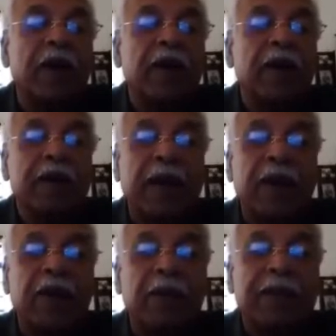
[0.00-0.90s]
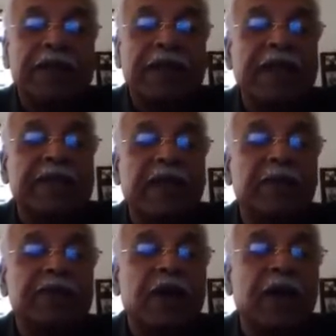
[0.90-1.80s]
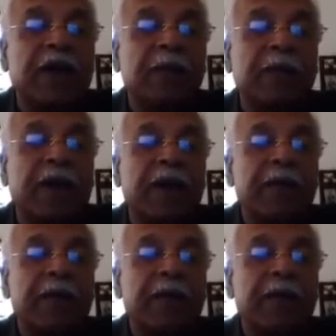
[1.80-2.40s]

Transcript: and Muttarinte Riverside in Muttarinte